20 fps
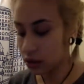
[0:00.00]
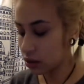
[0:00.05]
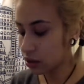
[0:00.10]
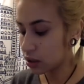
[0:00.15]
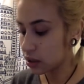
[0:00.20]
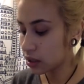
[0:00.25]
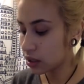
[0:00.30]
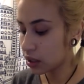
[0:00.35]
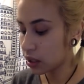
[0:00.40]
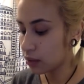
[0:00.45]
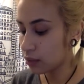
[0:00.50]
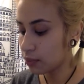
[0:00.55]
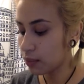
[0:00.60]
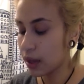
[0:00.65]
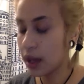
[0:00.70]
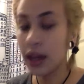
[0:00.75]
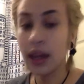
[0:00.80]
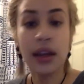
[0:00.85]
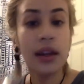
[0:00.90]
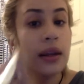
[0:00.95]
just like
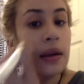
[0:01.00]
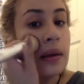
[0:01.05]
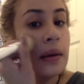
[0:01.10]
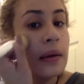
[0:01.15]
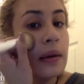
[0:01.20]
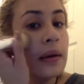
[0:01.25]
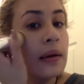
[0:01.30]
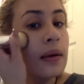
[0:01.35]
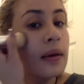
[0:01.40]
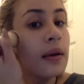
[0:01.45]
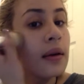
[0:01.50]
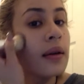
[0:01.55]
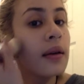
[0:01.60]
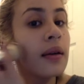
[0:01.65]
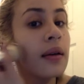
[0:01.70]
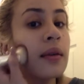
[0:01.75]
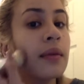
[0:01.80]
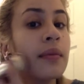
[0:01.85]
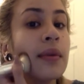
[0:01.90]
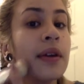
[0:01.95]
pat it
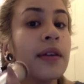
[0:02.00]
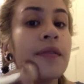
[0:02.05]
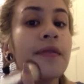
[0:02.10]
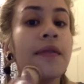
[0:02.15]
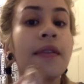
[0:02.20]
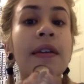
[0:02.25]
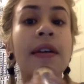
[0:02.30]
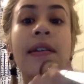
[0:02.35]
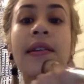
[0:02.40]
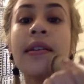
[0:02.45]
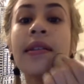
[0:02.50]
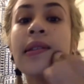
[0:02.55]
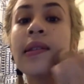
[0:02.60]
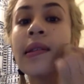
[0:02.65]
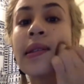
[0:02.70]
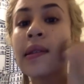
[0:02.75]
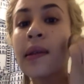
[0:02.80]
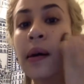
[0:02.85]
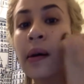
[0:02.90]
on my face,